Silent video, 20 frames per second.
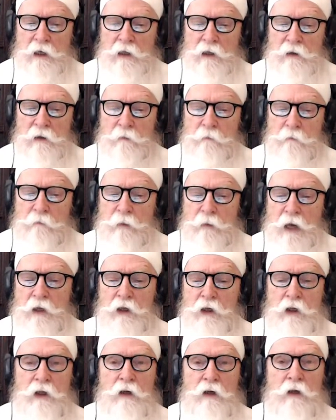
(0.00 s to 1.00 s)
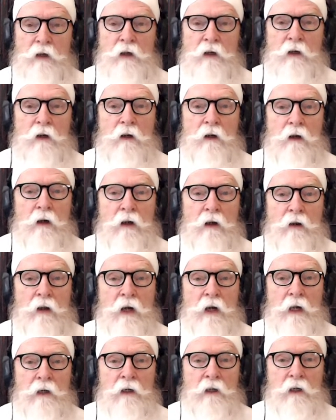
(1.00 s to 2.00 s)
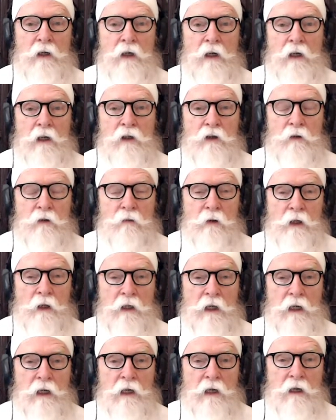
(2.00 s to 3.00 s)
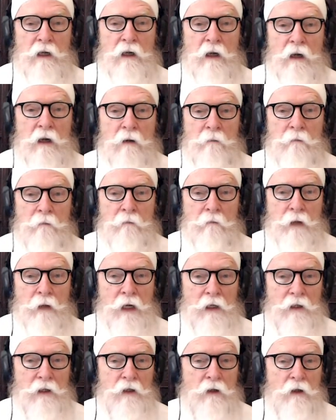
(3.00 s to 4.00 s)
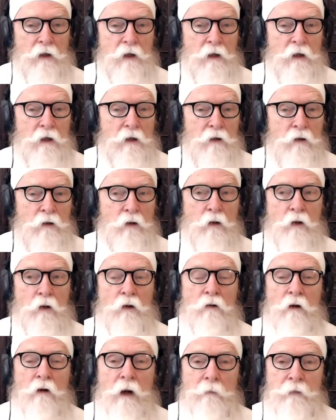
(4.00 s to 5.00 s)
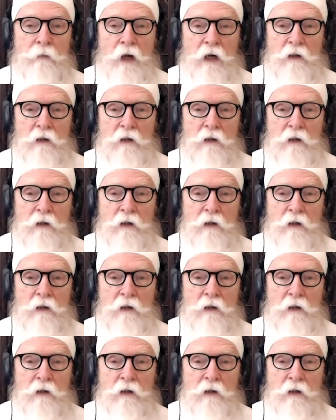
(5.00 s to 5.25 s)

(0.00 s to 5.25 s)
mentioned that he should really meet Guru Ramdas,